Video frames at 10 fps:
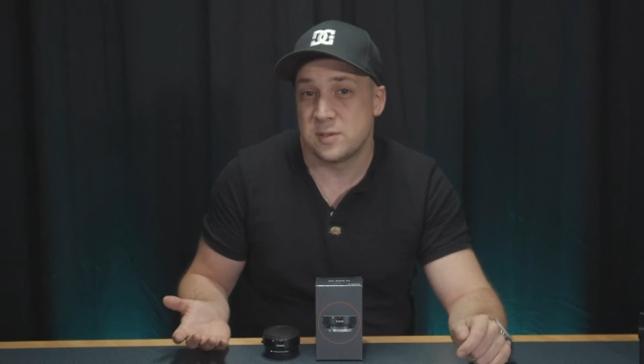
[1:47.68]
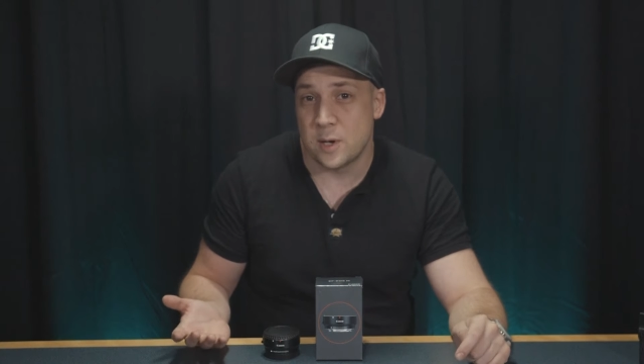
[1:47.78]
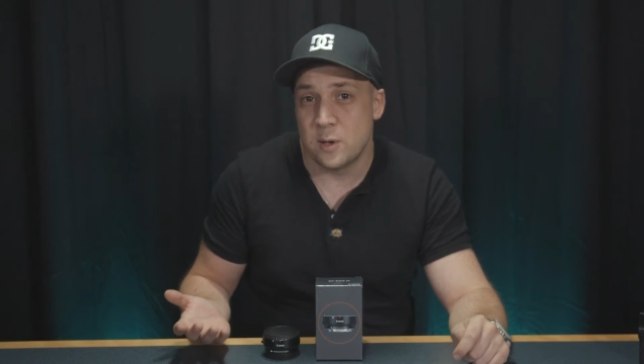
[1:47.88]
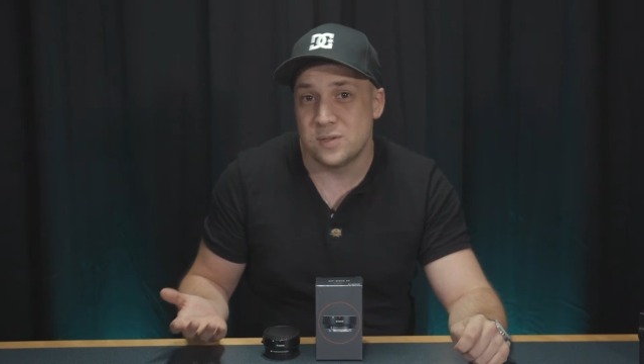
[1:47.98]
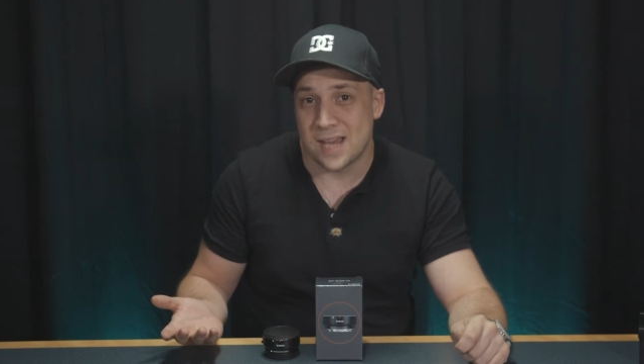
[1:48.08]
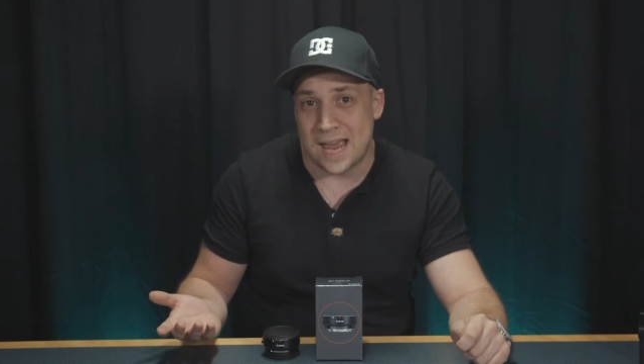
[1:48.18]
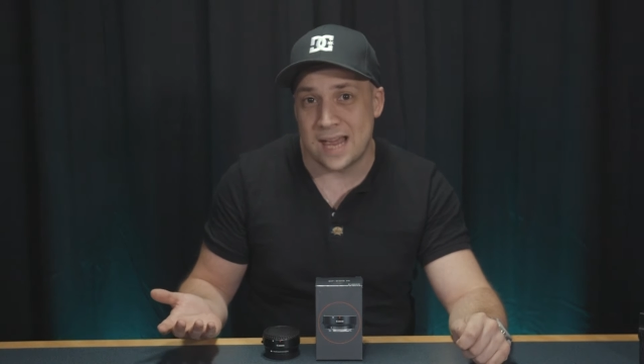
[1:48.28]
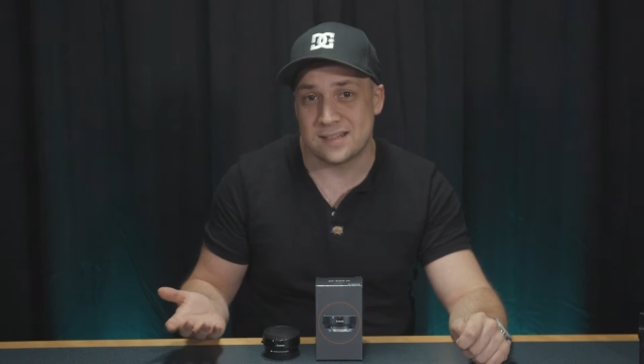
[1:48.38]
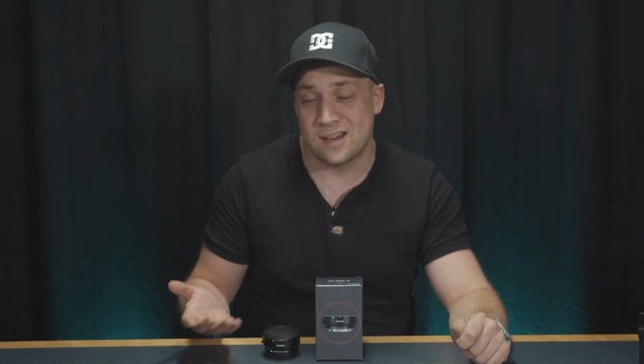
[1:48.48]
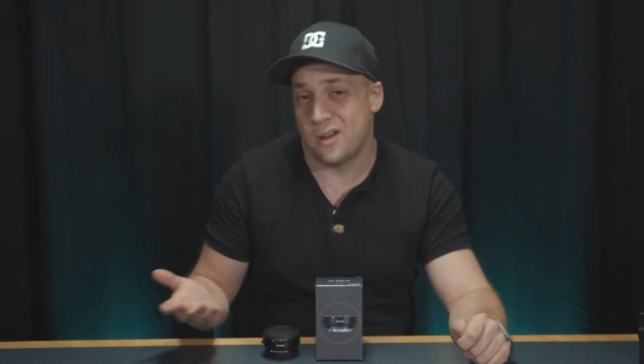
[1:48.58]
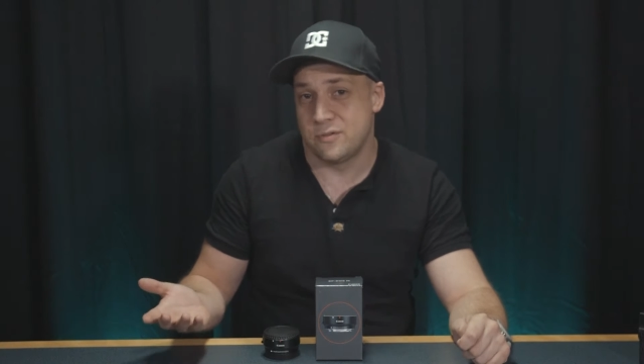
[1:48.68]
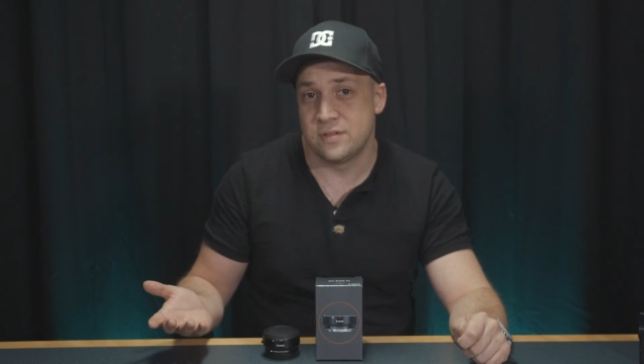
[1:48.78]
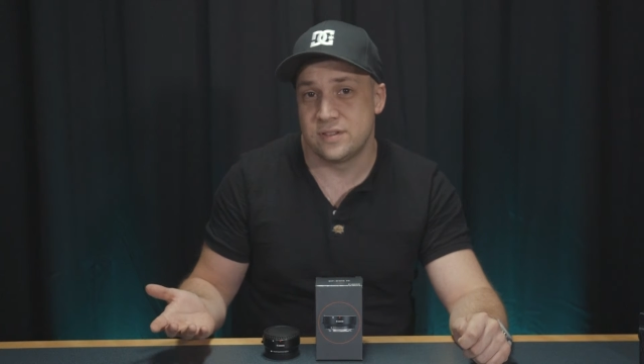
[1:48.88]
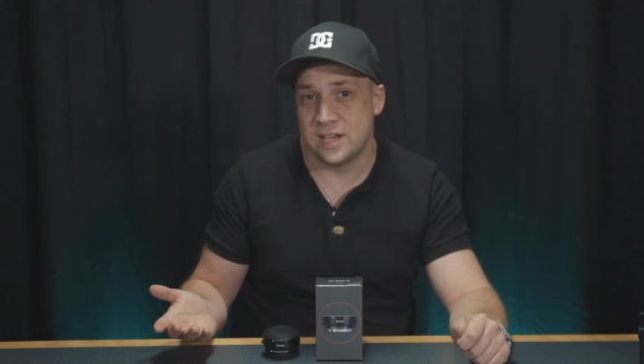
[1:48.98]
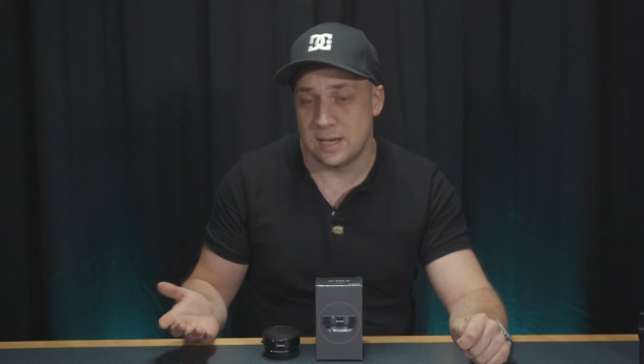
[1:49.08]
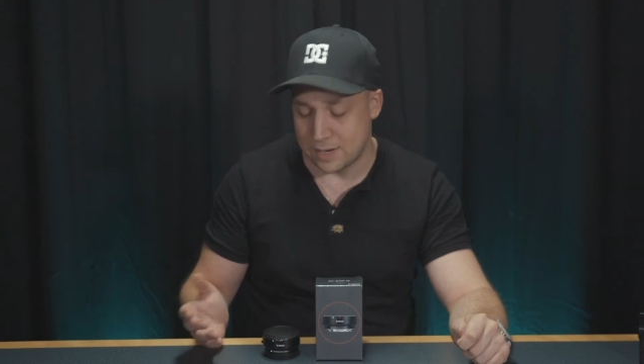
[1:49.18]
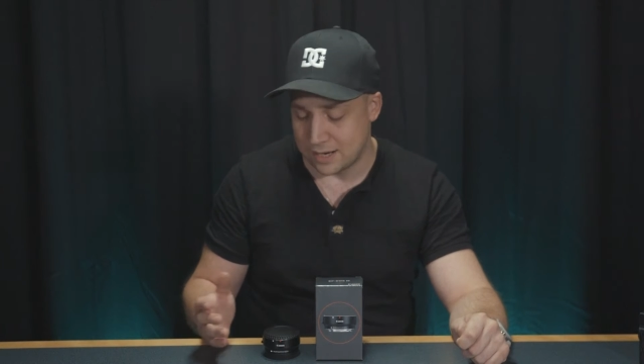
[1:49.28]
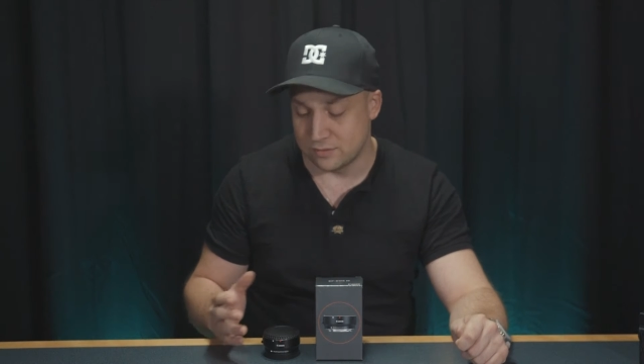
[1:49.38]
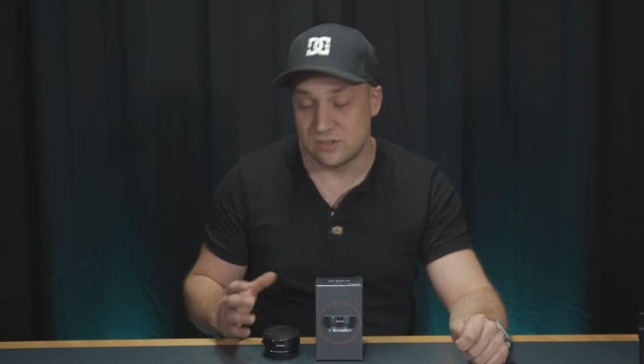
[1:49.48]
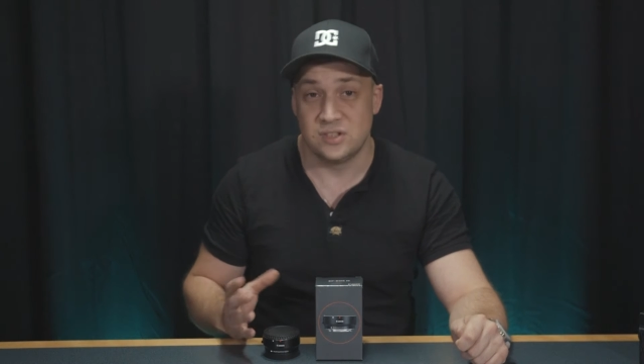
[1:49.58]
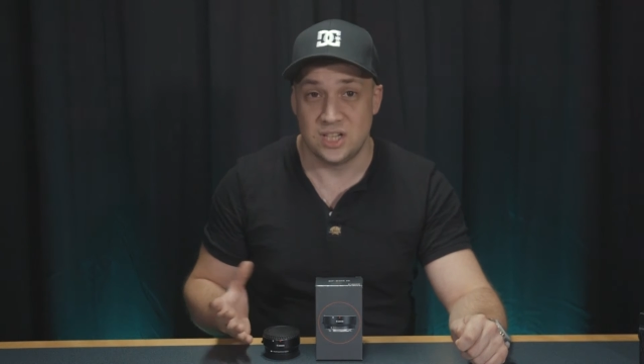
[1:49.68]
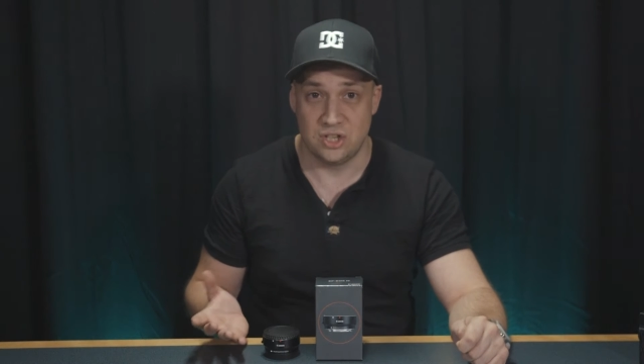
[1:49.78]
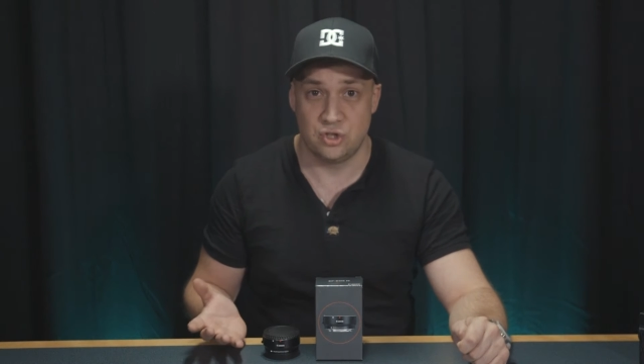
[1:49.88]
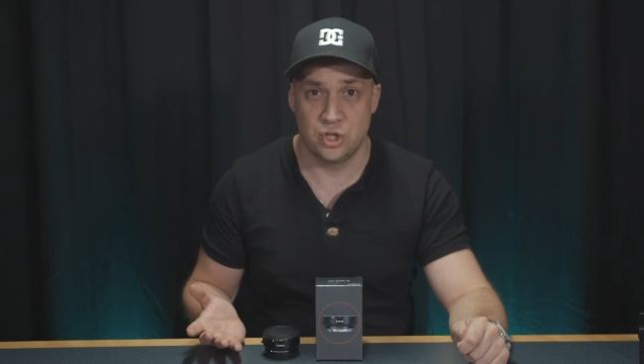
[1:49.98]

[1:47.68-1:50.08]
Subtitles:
suppose at £130 it